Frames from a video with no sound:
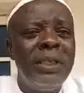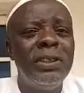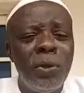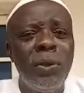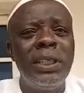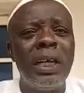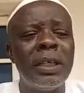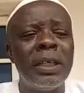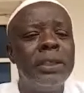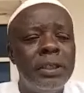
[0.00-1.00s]
Why did you go
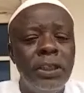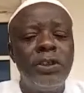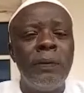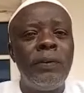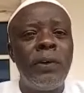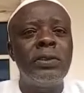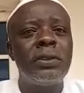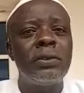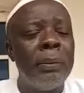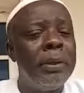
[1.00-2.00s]
there? Each of
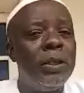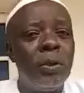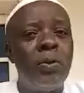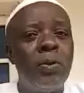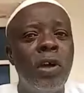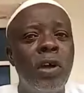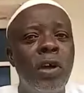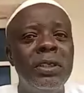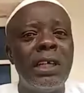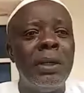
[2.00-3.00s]
us, I mean, local
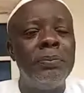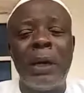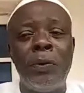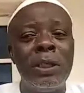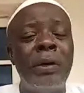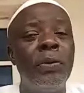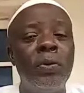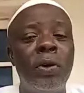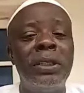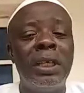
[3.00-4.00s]
government chairman, by whatever
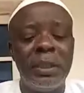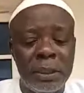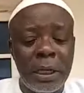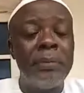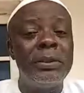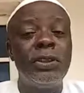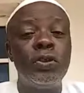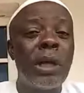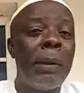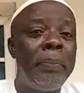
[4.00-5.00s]
we got there, at
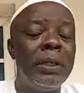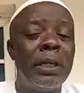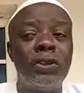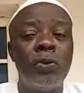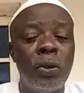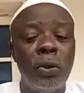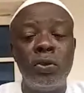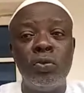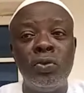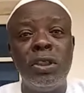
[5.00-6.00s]
least you campaign that you are
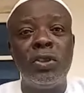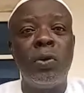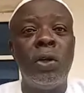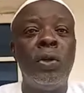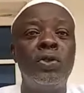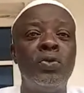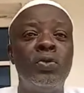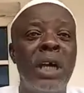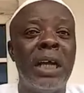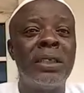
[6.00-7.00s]
going to do this, you are
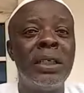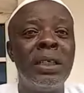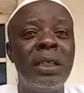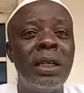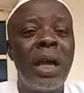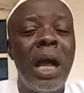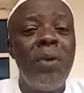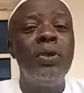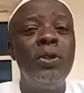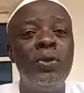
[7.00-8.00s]
going to do mm. that.
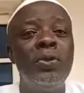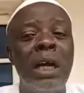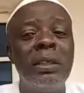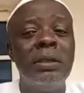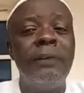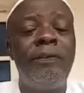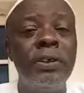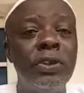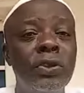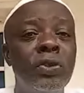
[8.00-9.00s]
How will you do that if
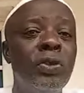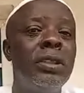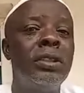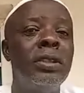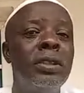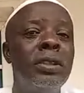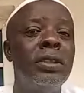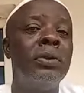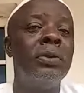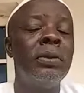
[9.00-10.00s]
the funds to do it is
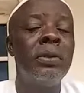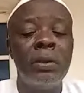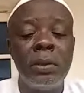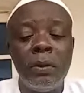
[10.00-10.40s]
not available?